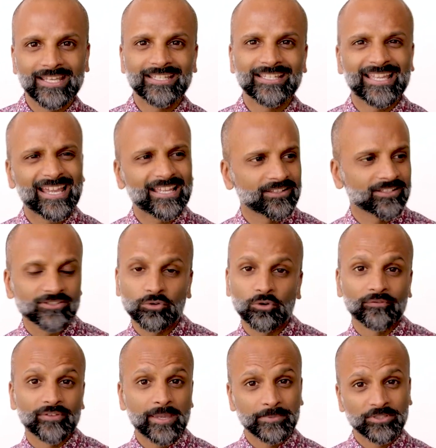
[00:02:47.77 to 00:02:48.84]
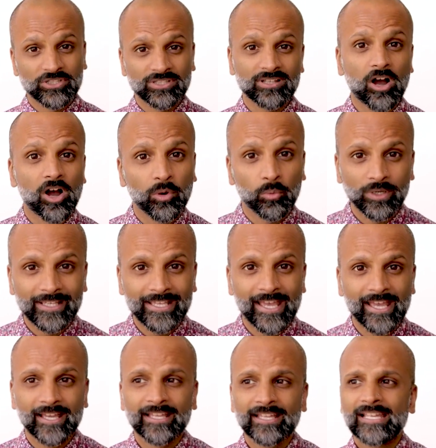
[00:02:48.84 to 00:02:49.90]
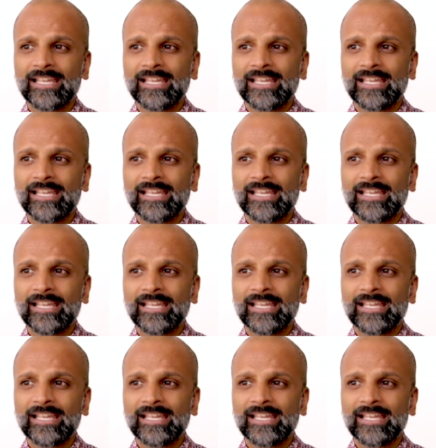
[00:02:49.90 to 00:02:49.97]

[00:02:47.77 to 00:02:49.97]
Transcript: getting the sort of images that I want to get.